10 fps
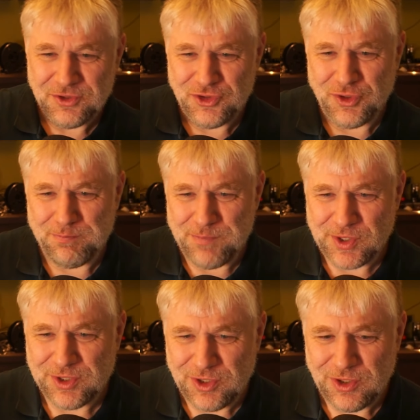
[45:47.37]
the
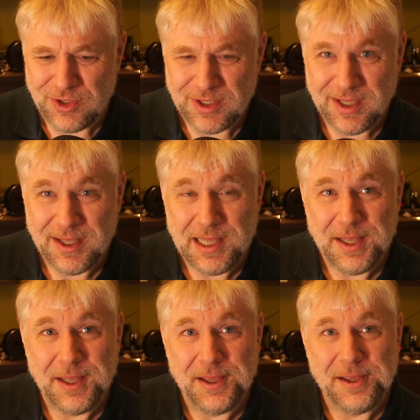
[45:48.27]
model
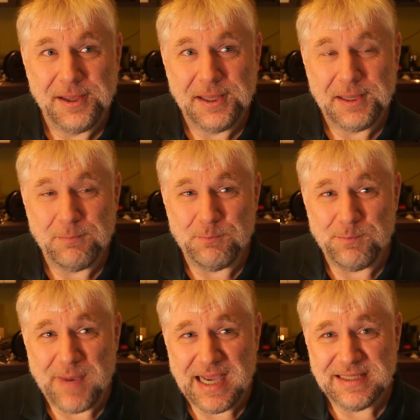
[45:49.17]

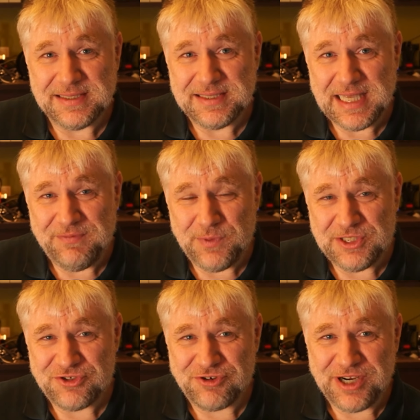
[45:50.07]
might, if we
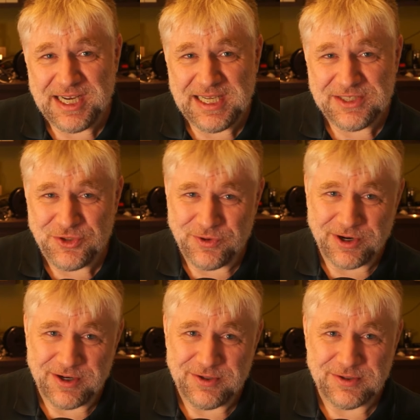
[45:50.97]
train it to
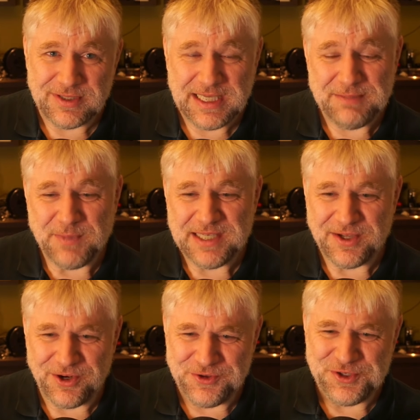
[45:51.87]
our own, it might
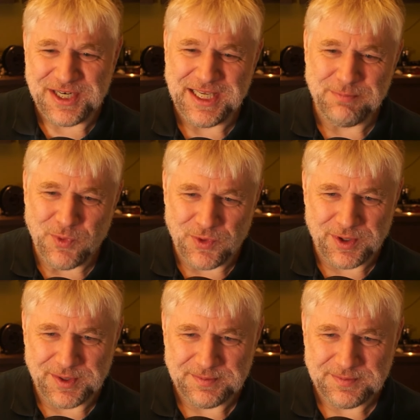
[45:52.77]
hallucinate more